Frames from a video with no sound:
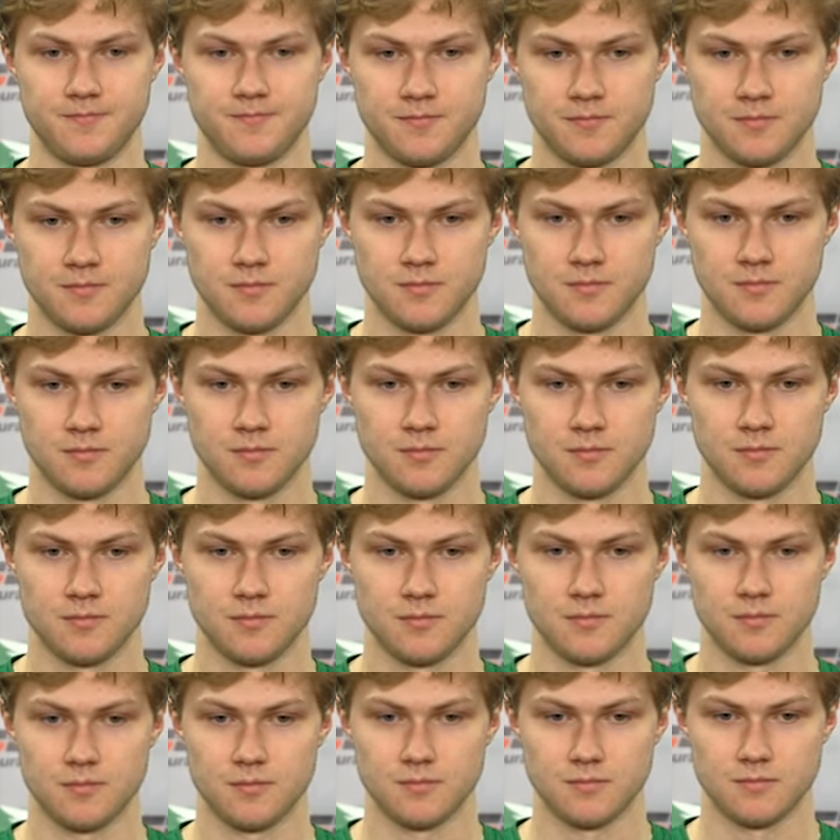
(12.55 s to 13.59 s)
How'd you feel?
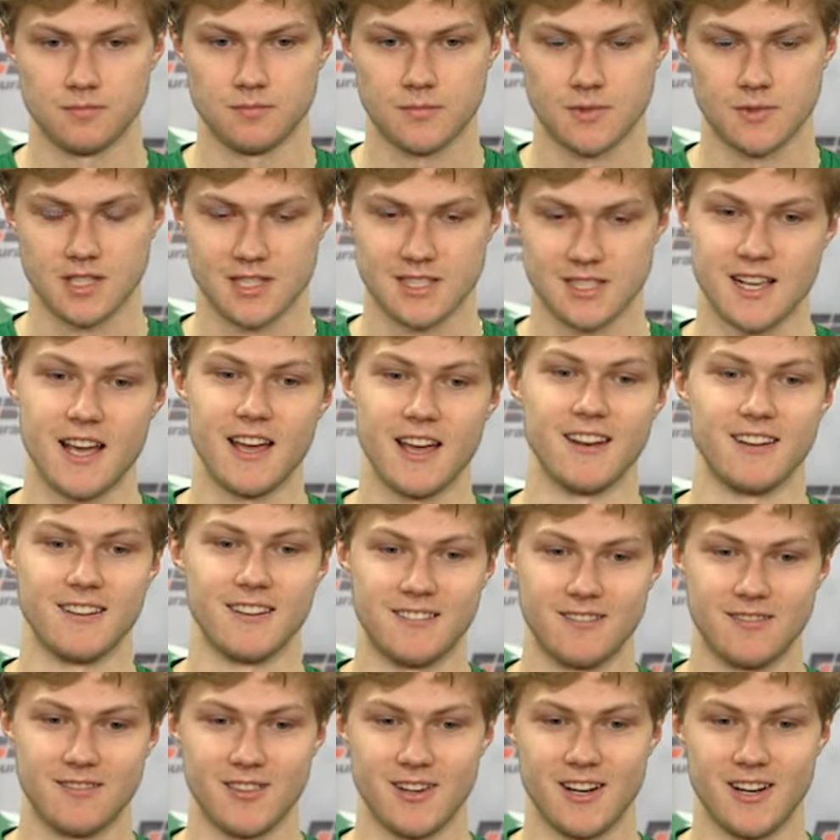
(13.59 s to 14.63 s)
Excited,
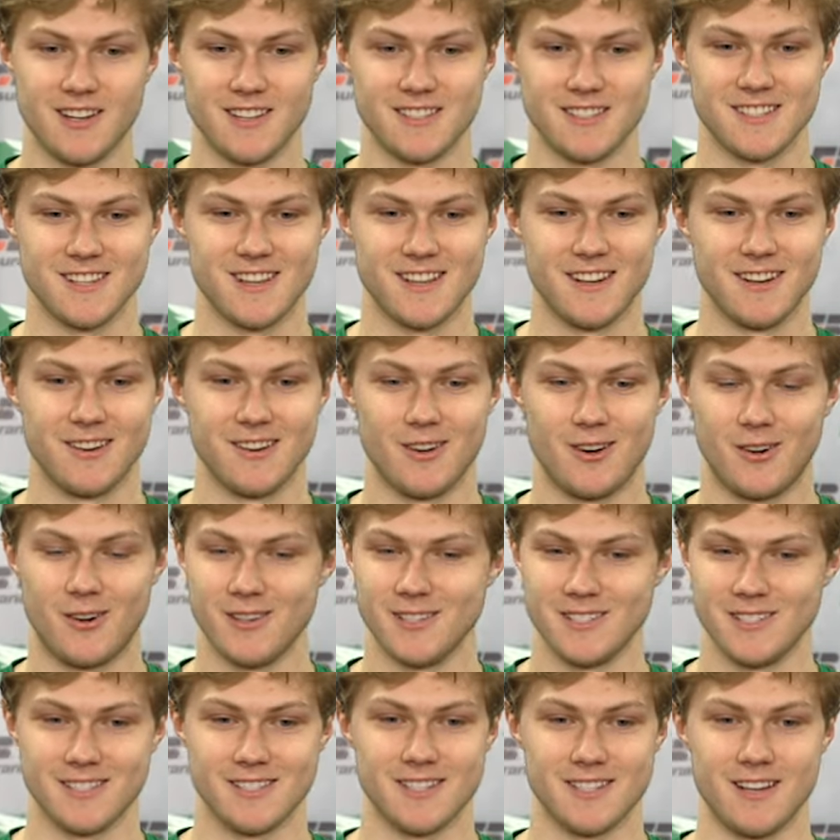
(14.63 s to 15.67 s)
very excited.
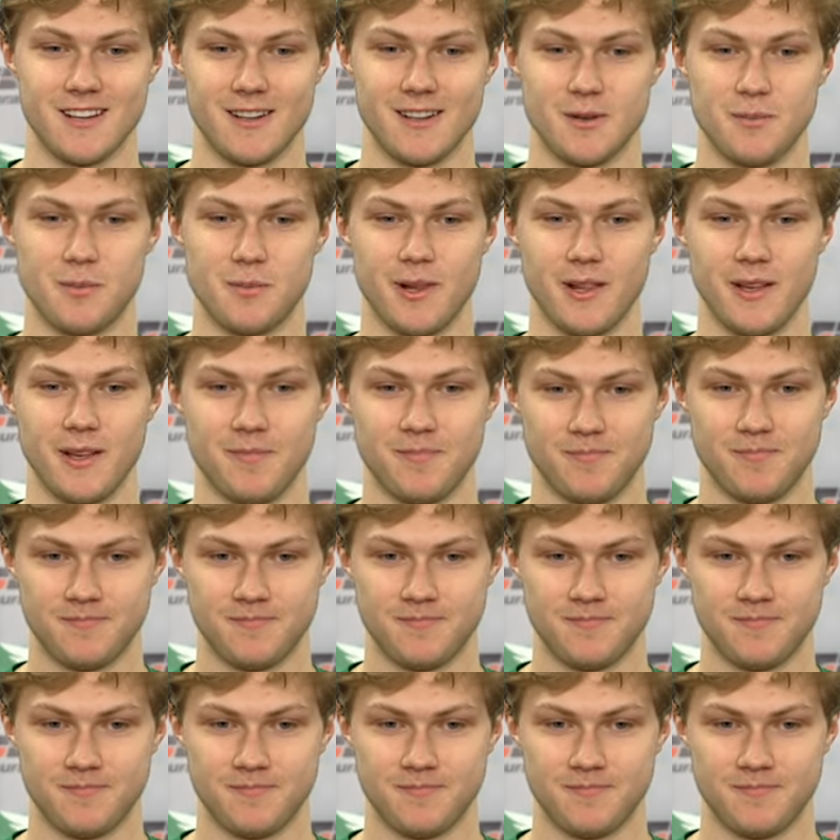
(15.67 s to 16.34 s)
Always excited to play.